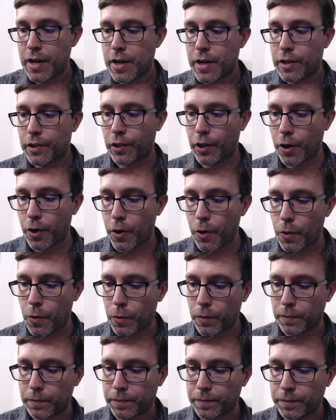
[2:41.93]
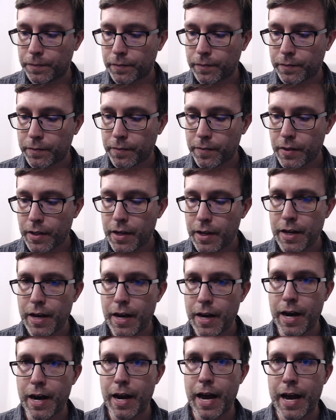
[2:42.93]
So
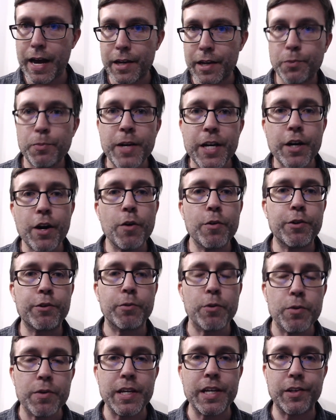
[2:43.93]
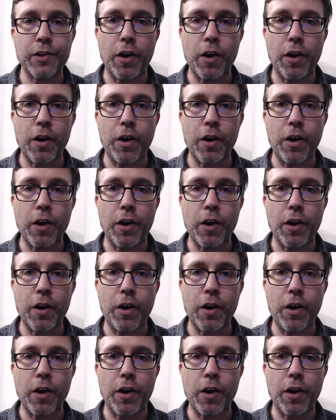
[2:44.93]
as we go through these